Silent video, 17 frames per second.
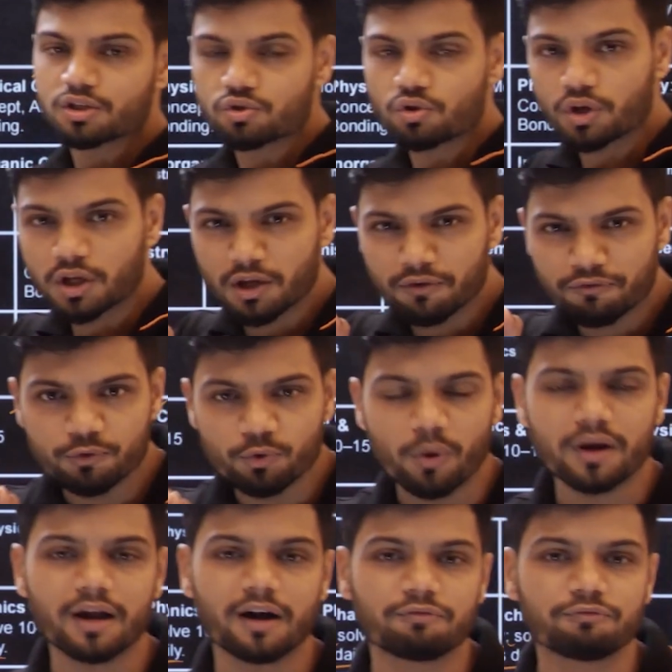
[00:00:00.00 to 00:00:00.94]
So if you
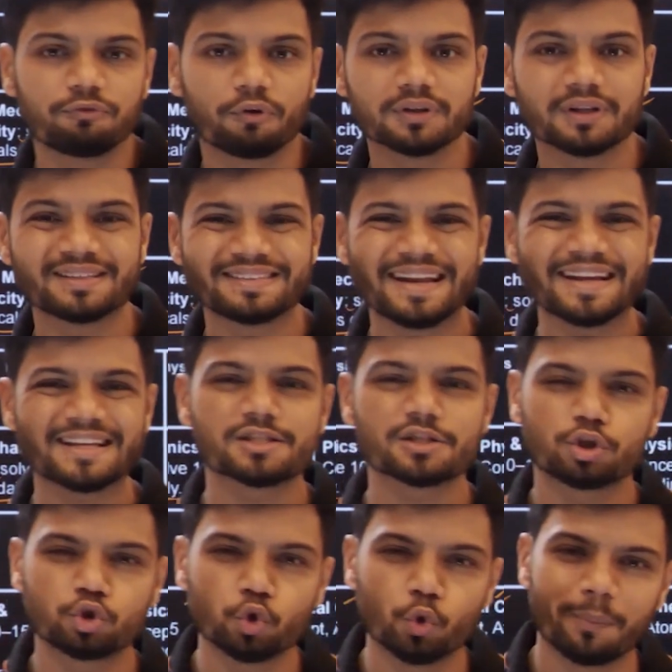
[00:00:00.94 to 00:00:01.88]
are up for the next
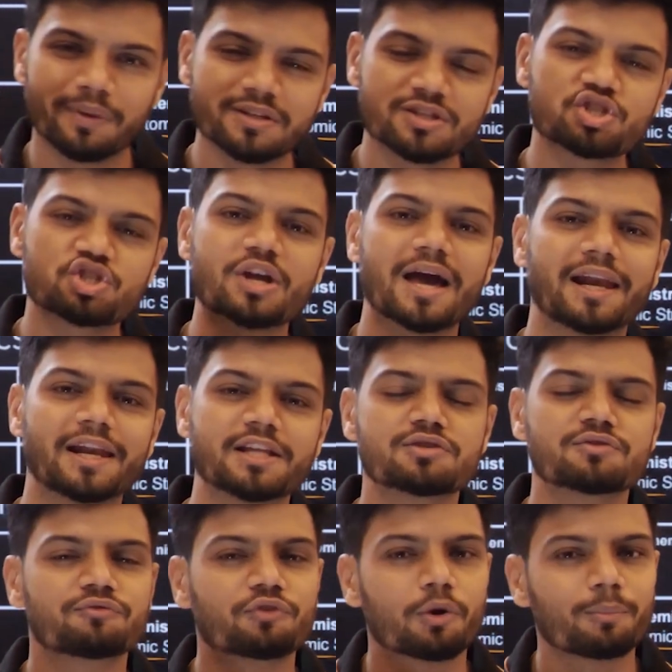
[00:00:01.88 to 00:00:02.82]
2 months challenge
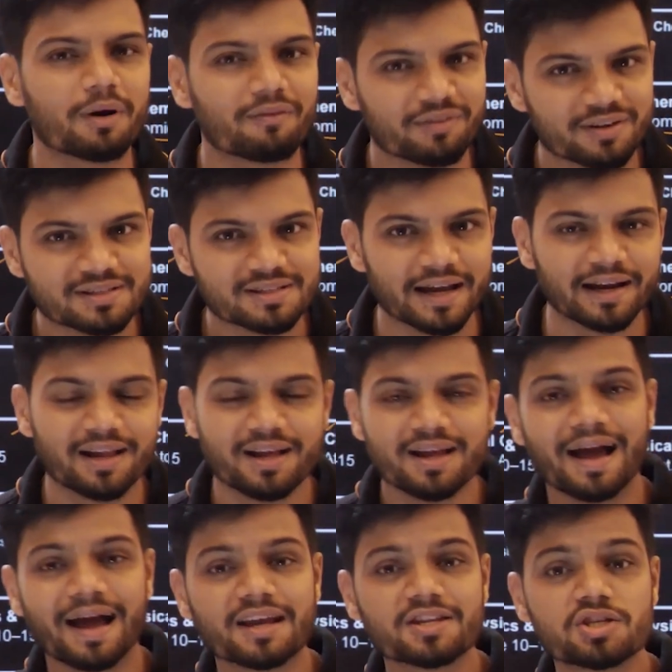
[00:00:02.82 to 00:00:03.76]
from our side,
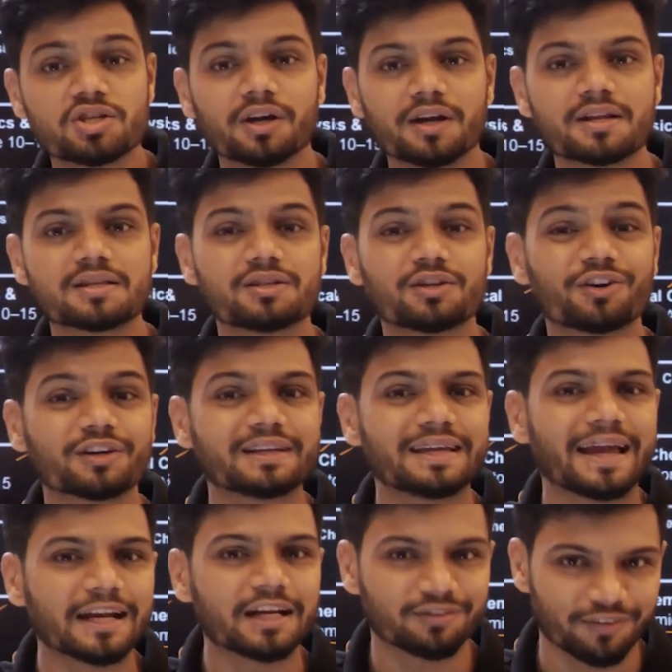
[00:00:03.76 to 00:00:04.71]
and here is your
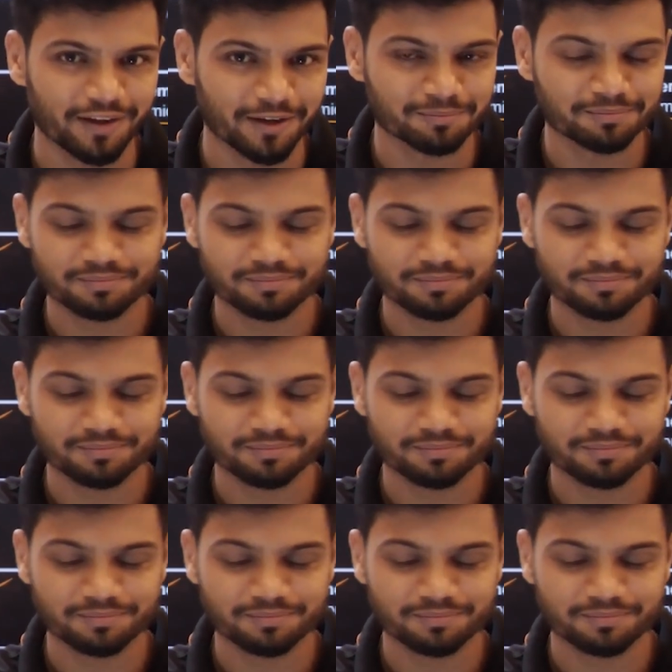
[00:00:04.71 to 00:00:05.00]
gateway,